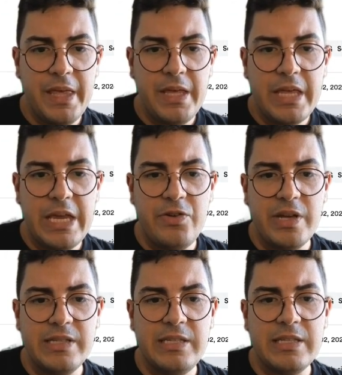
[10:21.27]
Here you
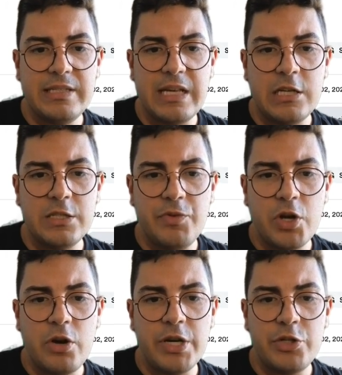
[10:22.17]
can see the status of your
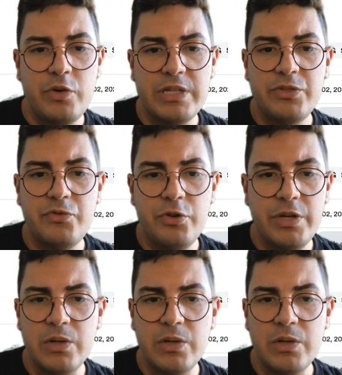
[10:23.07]
current transfer.